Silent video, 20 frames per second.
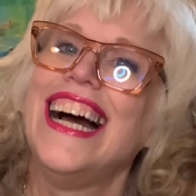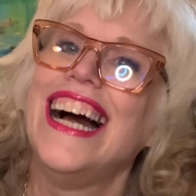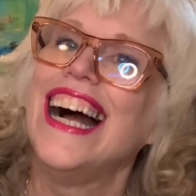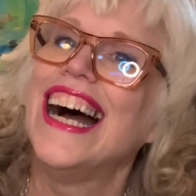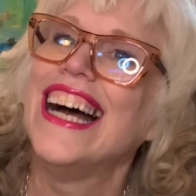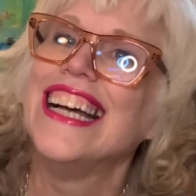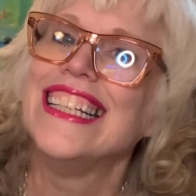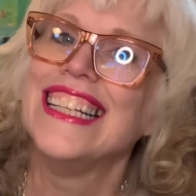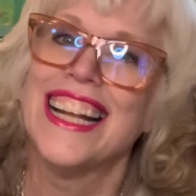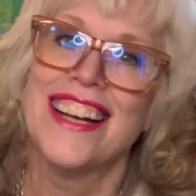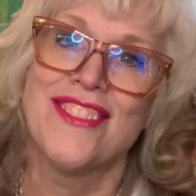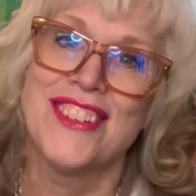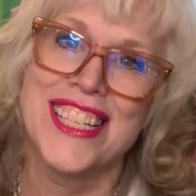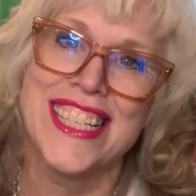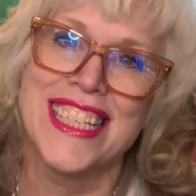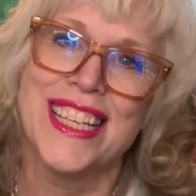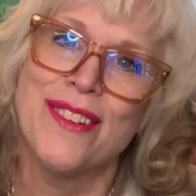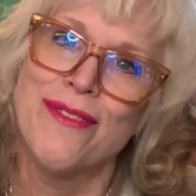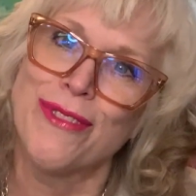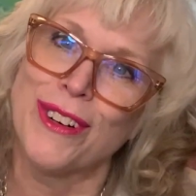I'd never
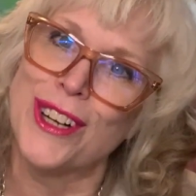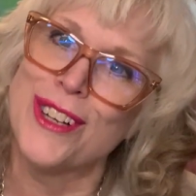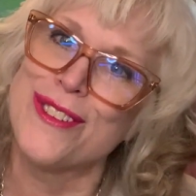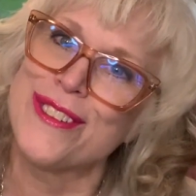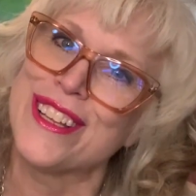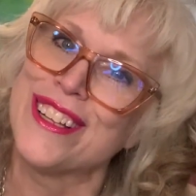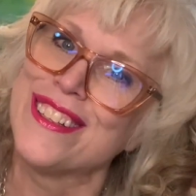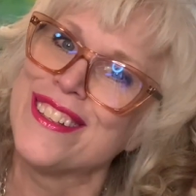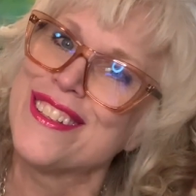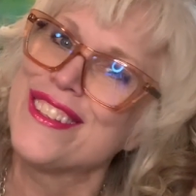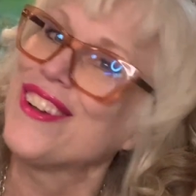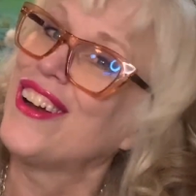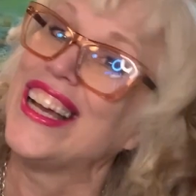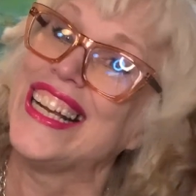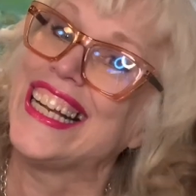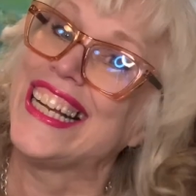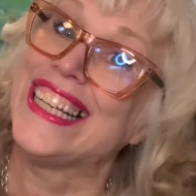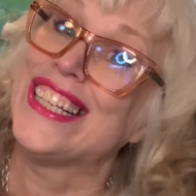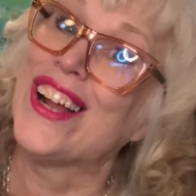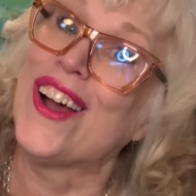seen Frozen, so I
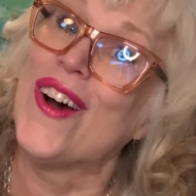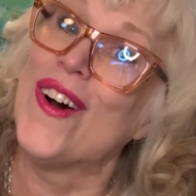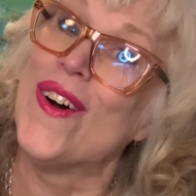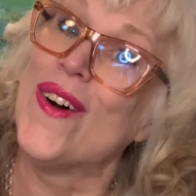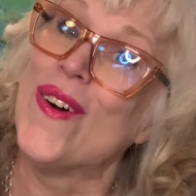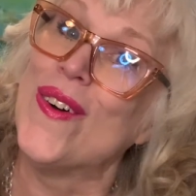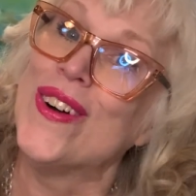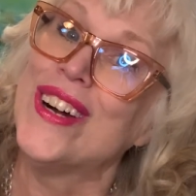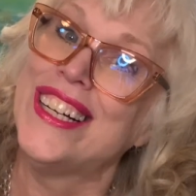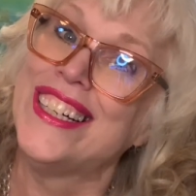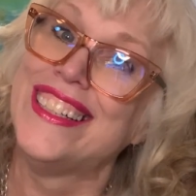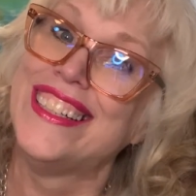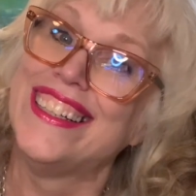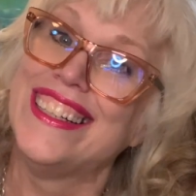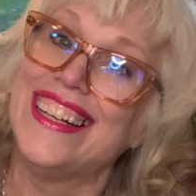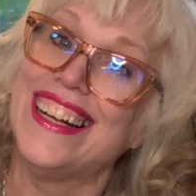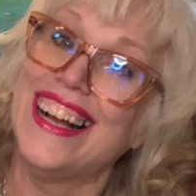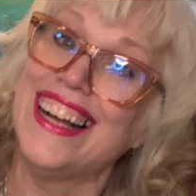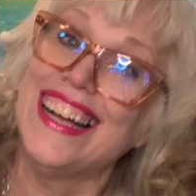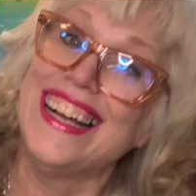didn't know.
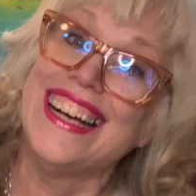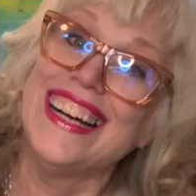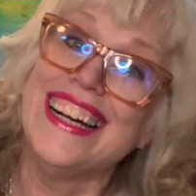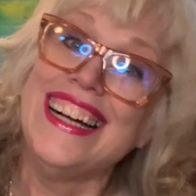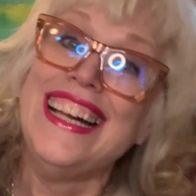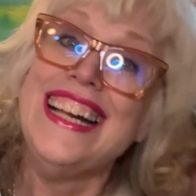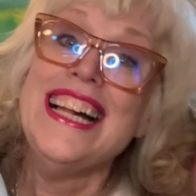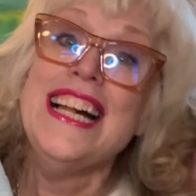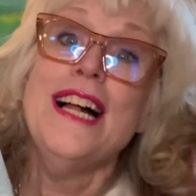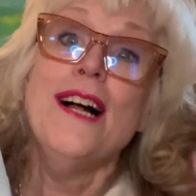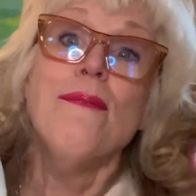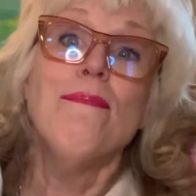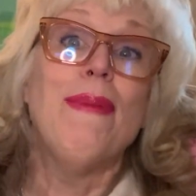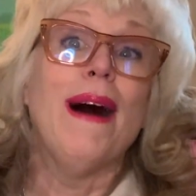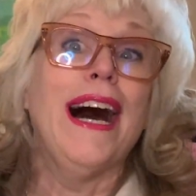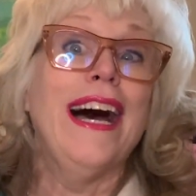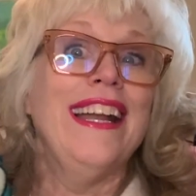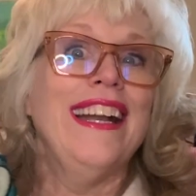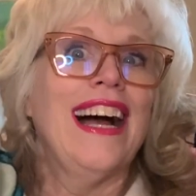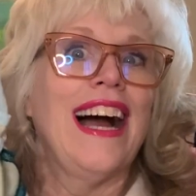
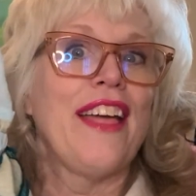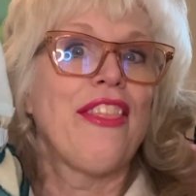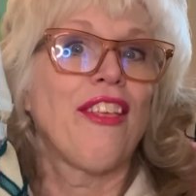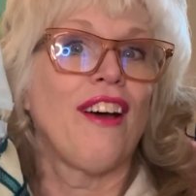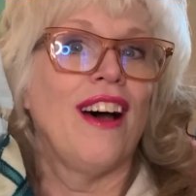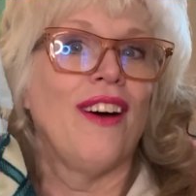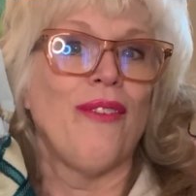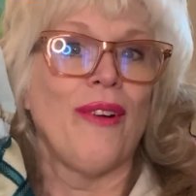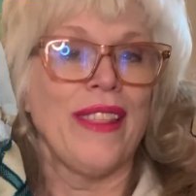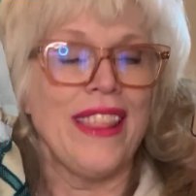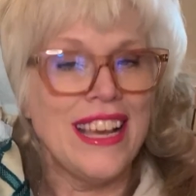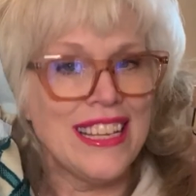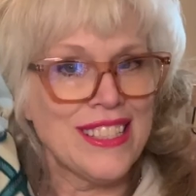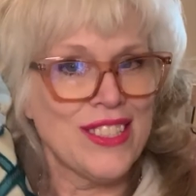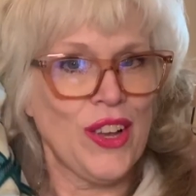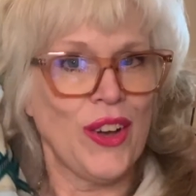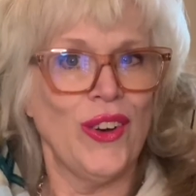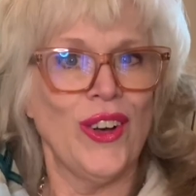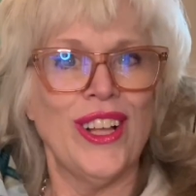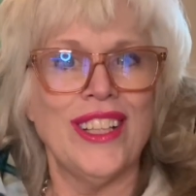But I thought, well, that's
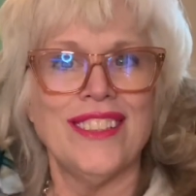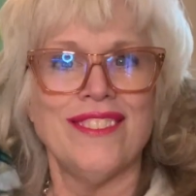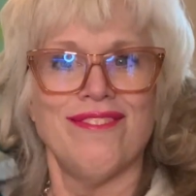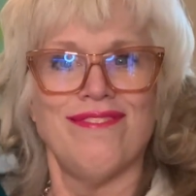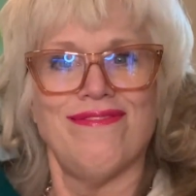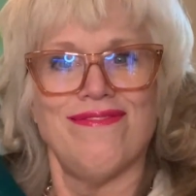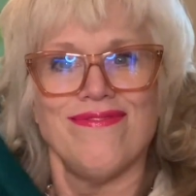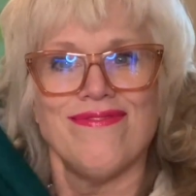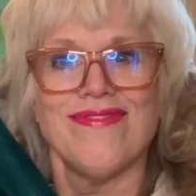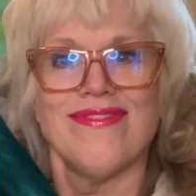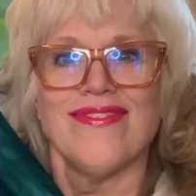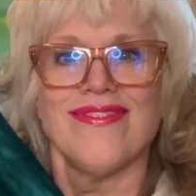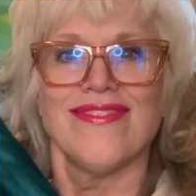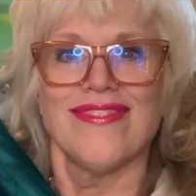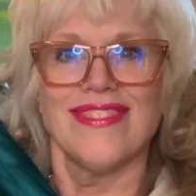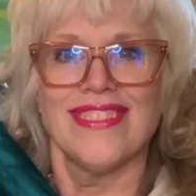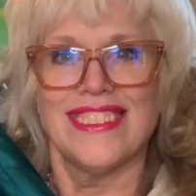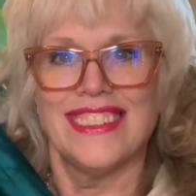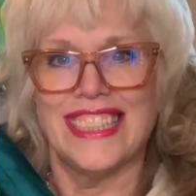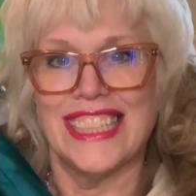cool.
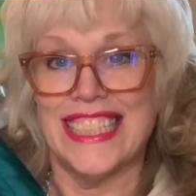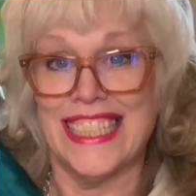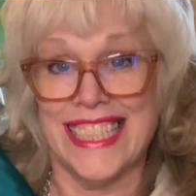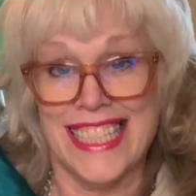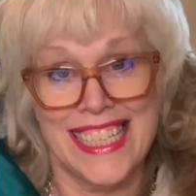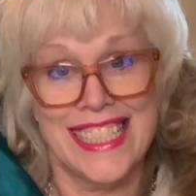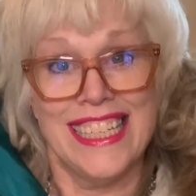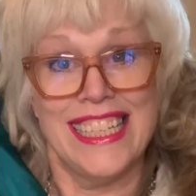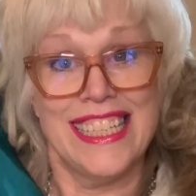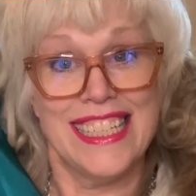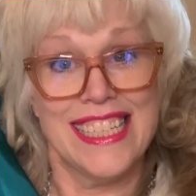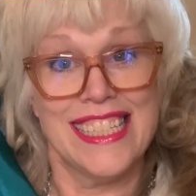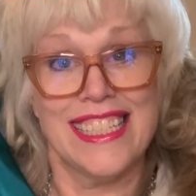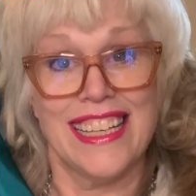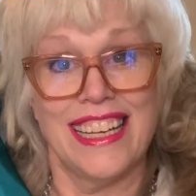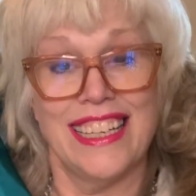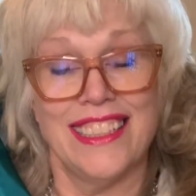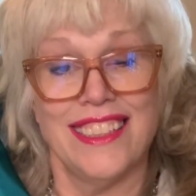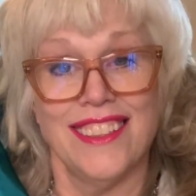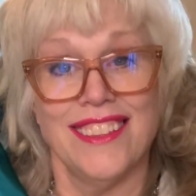The Disney
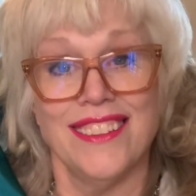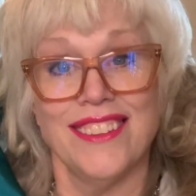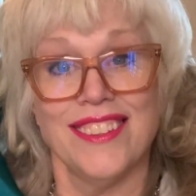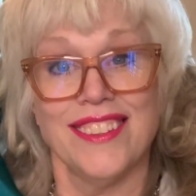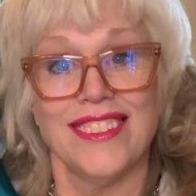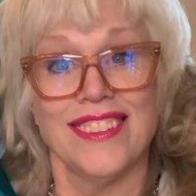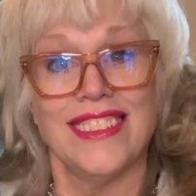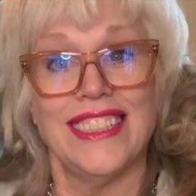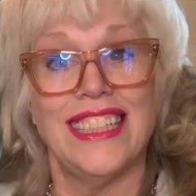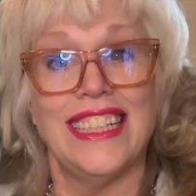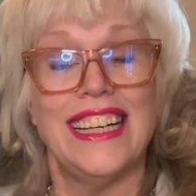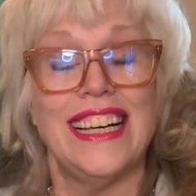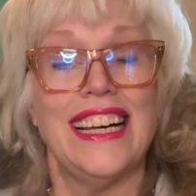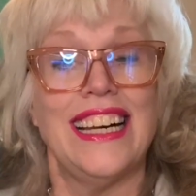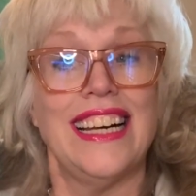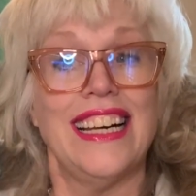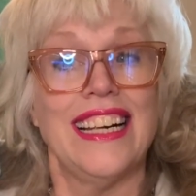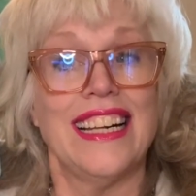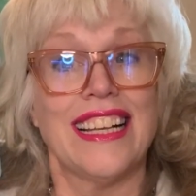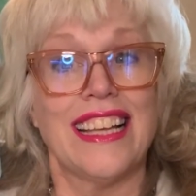designers
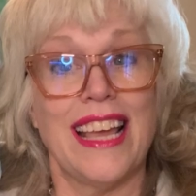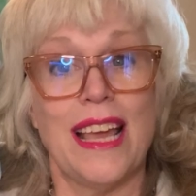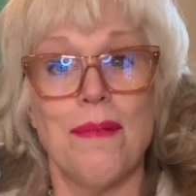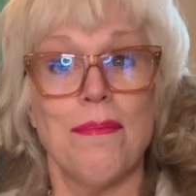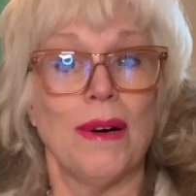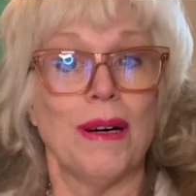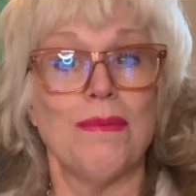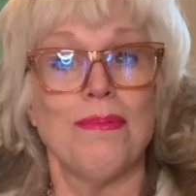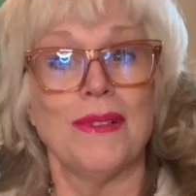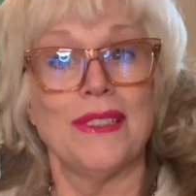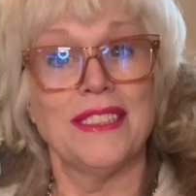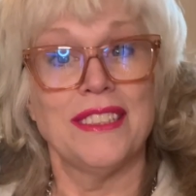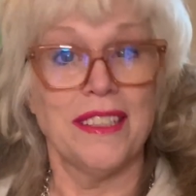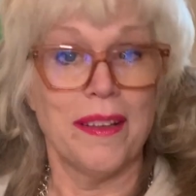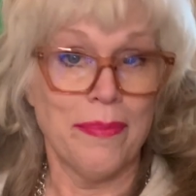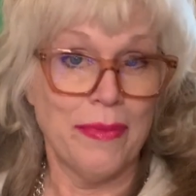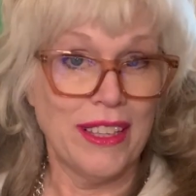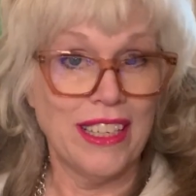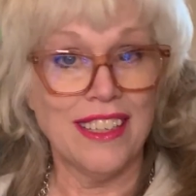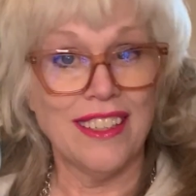came up with
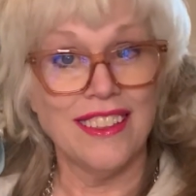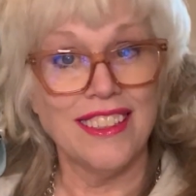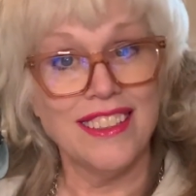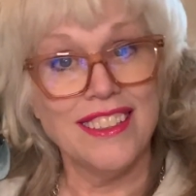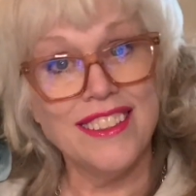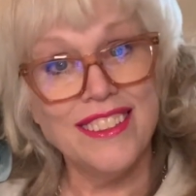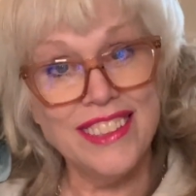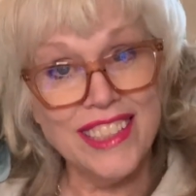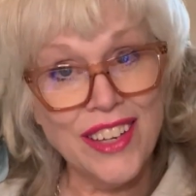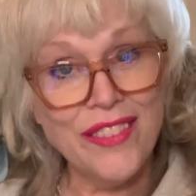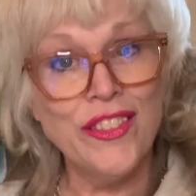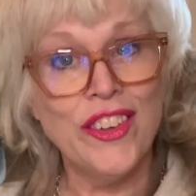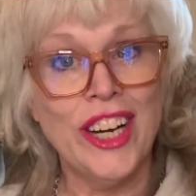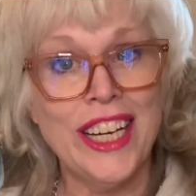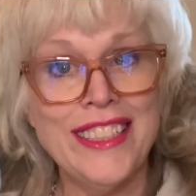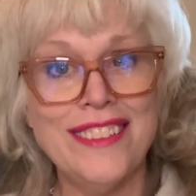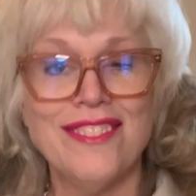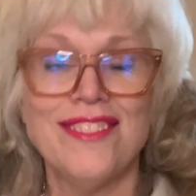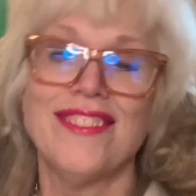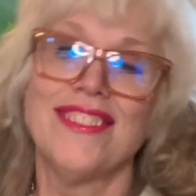something a little
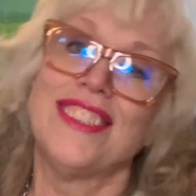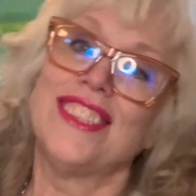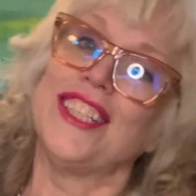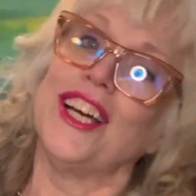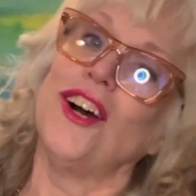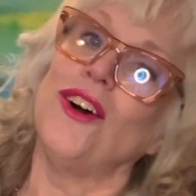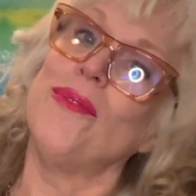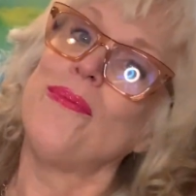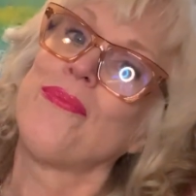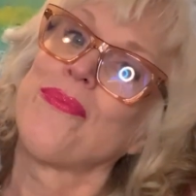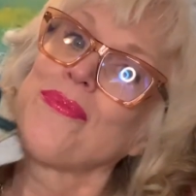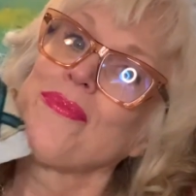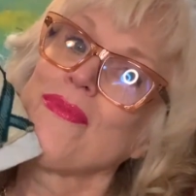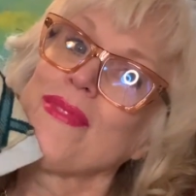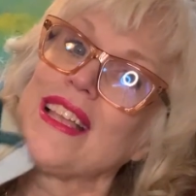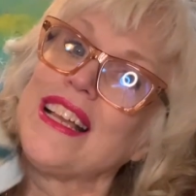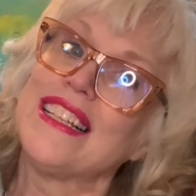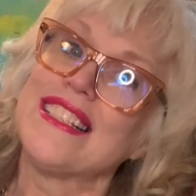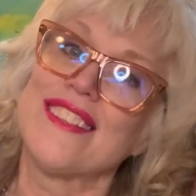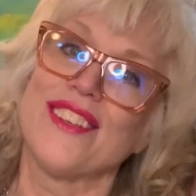different. So
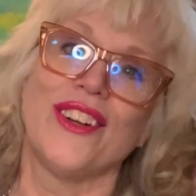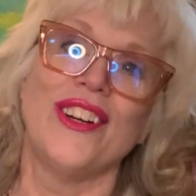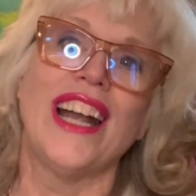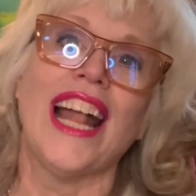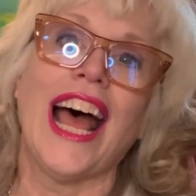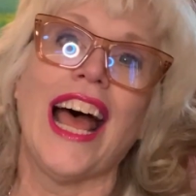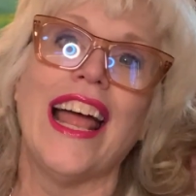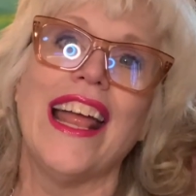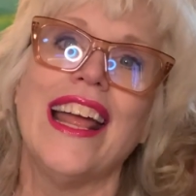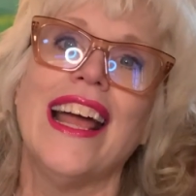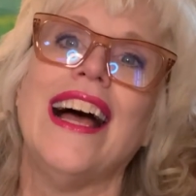did I.